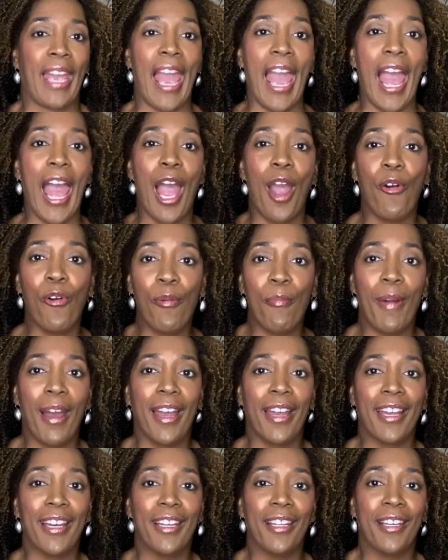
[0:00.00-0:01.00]
how am
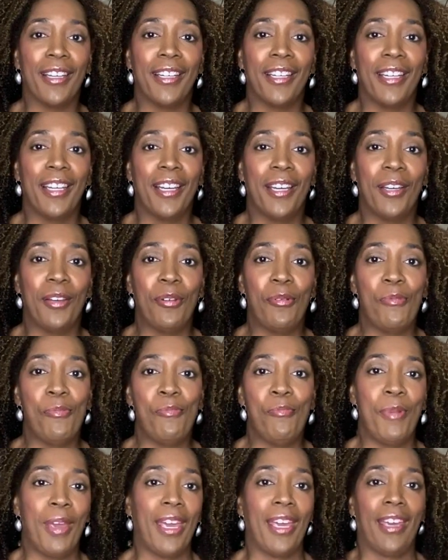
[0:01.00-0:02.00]
I going to
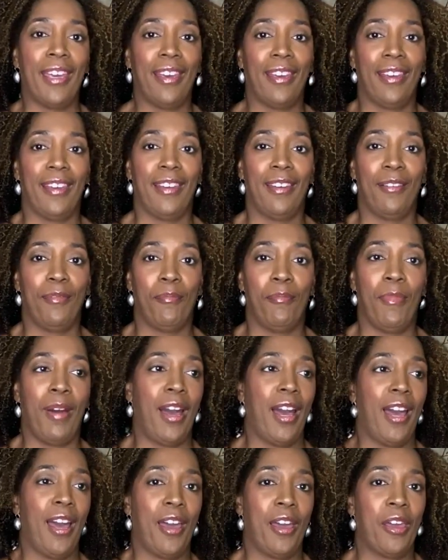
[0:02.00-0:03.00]
make
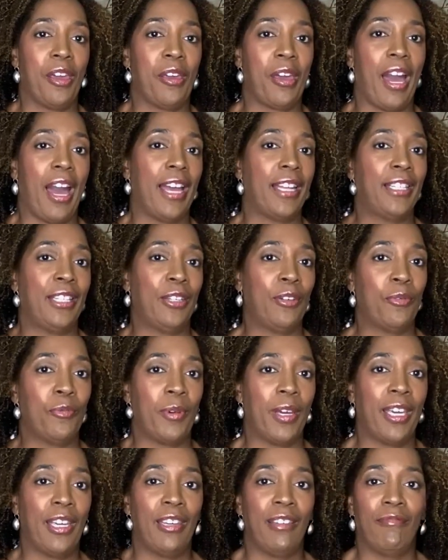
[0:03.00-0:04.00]
my ideal
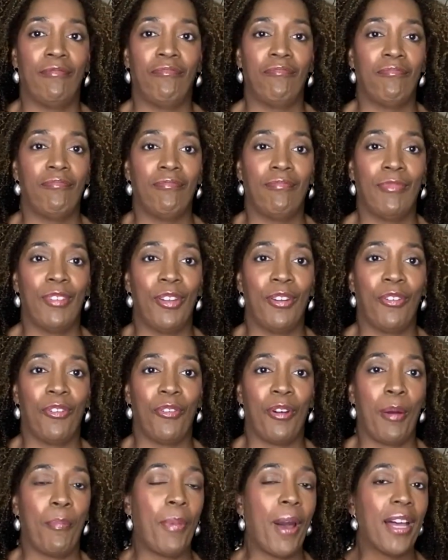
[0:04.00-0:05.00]
weight, you
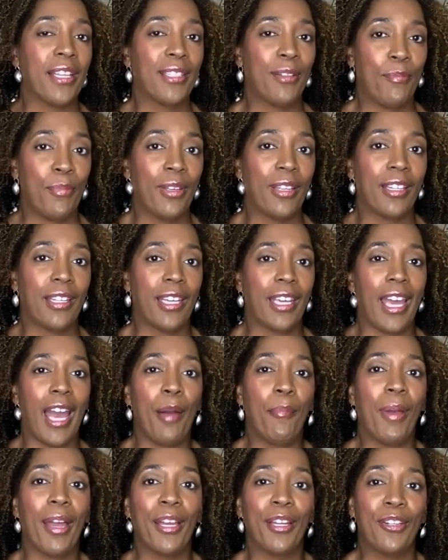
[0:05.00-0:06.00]
know, a possibility?
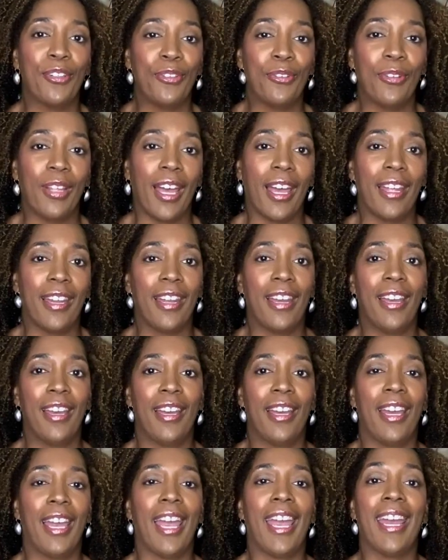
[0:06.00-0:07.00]
How am I going to do that?
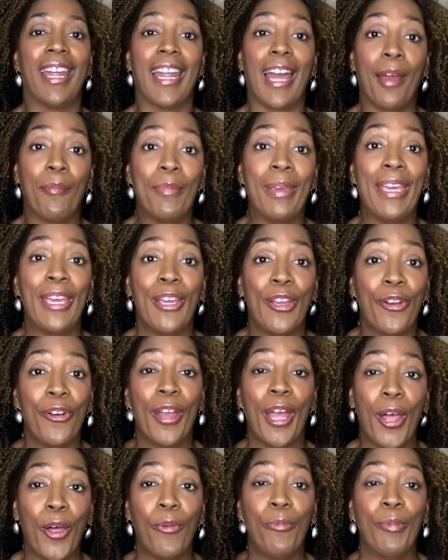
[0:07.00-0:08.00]
And I'm
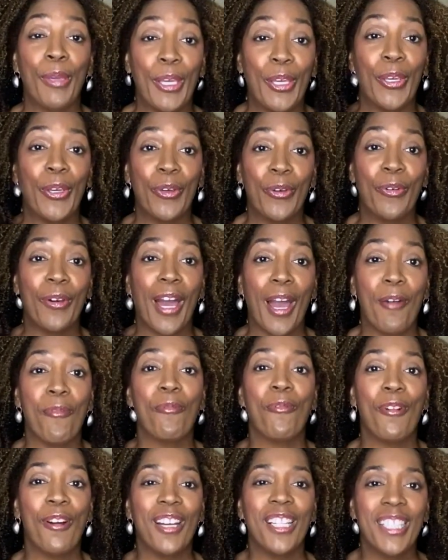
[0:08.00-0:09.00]
here helping you. I
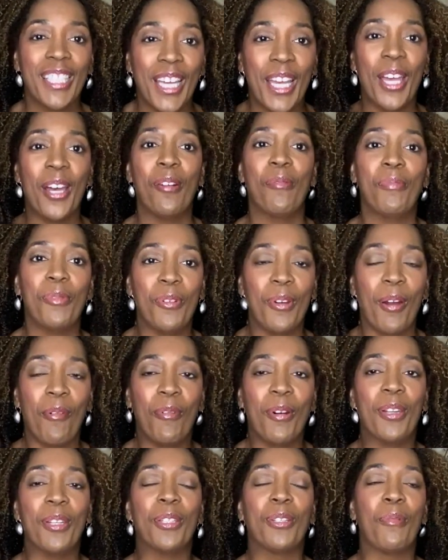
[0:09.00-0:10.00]
want to help you. I
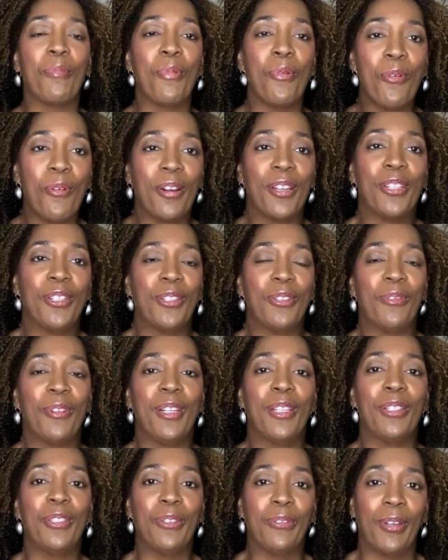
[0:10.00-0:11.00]
want to support you
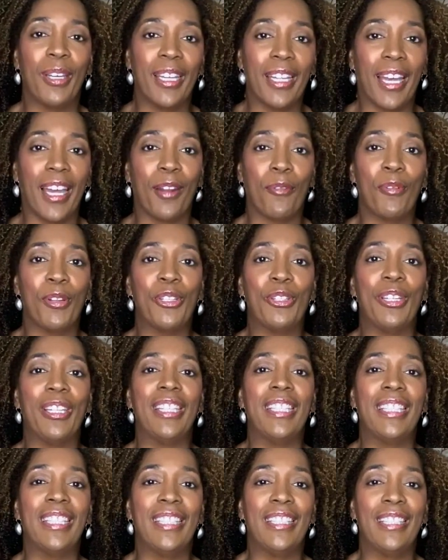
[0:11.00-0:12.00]
in doing that. I want to,